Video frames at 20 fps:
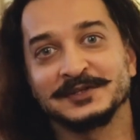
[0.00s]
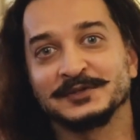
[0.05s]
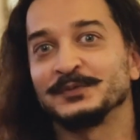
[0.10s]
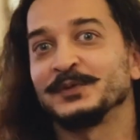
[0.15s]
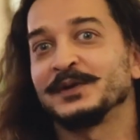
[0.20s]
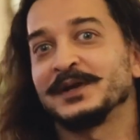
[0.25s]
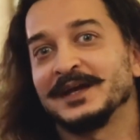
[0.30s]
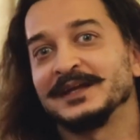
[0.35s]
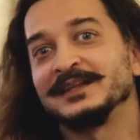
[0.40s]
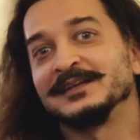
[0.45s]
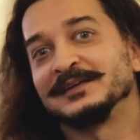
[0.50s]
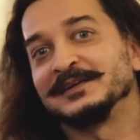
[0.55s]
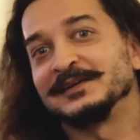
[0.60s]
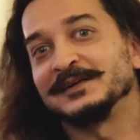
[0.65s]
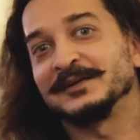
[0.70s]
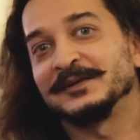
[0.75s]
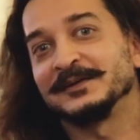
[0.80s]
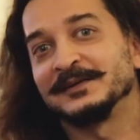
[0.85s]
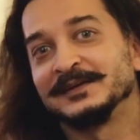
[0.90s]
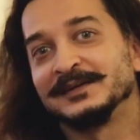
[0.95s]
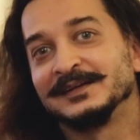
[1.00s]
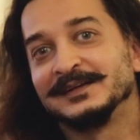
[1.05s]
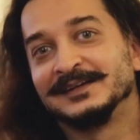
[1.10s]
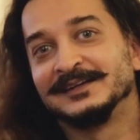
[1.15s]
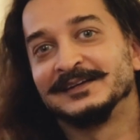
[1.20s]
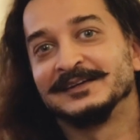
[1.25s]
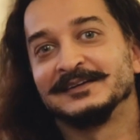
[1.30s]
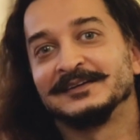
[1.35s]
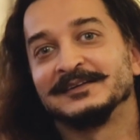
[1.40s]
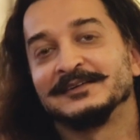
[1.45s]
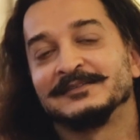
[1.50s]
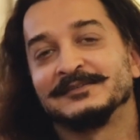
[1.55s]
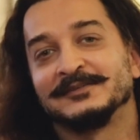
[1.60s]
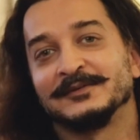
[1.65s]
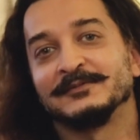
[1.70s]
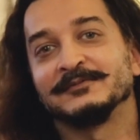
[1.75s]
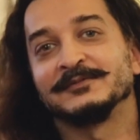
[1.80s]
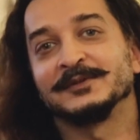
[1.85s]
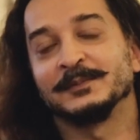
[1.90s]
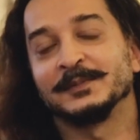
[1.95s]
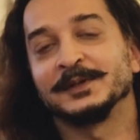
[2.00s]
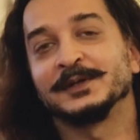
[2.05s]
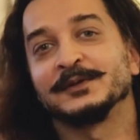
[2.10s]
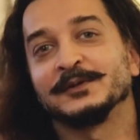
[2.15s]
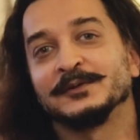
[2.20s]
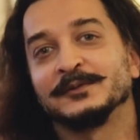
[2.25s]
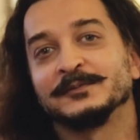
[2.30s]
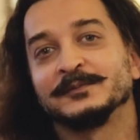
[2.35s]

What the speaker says: is what I learned from flamenco.